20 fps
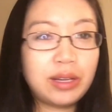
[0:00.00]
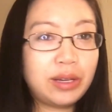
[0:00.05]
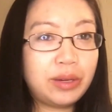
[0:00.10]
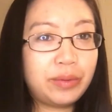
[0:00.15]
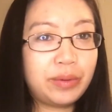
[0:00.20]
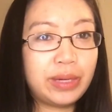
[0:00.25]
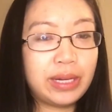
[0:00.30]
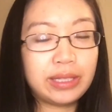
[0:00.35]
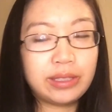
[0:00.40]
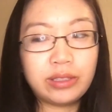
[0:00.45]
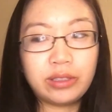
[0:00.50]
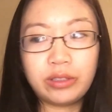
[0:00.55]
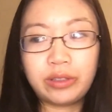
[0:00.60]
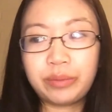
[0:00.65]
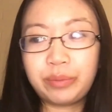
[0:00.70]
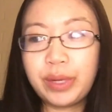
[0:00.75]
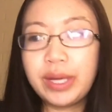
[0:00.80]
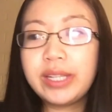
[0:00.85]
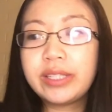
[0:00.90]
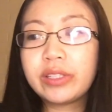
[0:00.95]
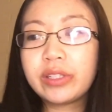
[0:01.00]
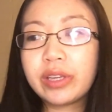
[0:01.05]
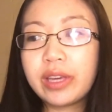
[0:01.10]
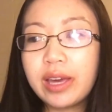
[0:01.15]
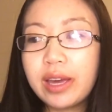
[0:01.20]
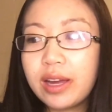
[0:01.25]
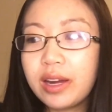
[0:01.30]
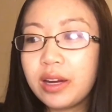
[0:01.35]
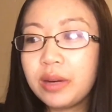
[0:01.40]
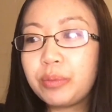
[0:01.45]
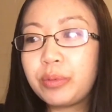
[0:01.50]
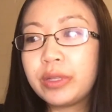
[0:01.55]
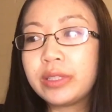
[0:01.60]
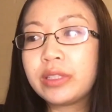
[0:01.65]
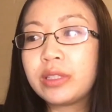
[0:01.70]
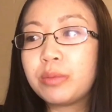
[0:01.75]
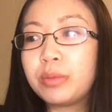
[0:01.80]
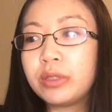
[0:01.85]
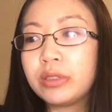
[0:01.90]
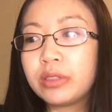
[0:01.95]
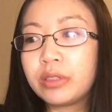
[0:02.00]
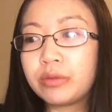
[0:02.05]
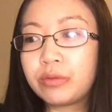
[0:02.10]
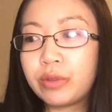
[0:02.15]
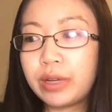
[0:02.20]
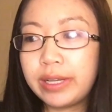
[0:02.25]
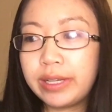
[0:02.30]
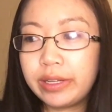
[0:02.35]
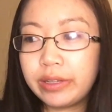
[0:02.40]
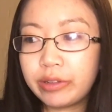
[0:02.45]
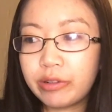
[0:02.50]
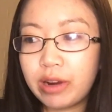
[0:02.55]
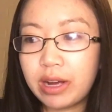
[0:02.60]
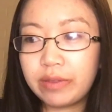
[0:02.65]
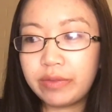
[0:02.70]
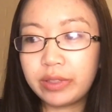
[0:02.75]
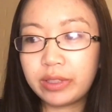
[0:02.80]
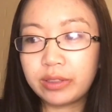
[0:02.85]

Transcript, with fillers: We had to learn patient care, principles of radiographic